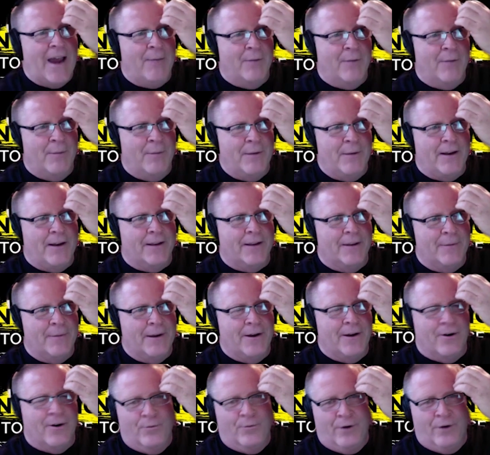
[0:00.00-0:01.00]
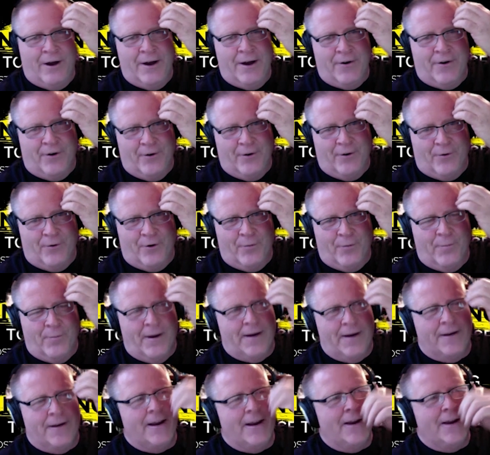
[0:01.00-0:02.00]
Let me go run, or
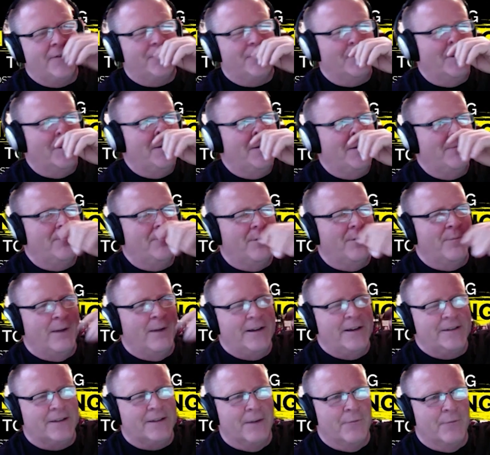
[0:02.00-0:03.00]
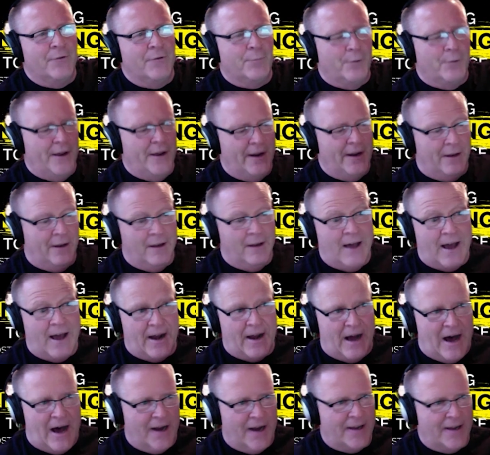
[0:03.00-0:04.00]
my kids, when my son was playing a lot
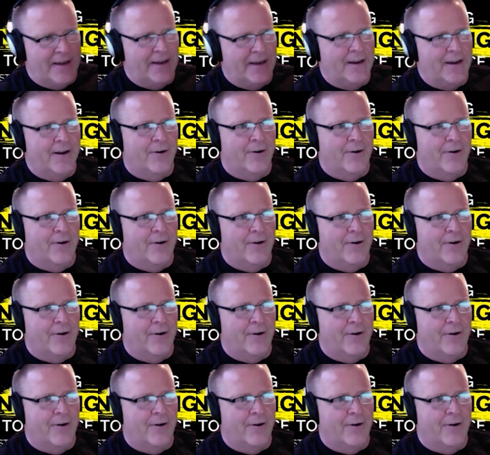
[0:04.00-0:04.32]
of hockey,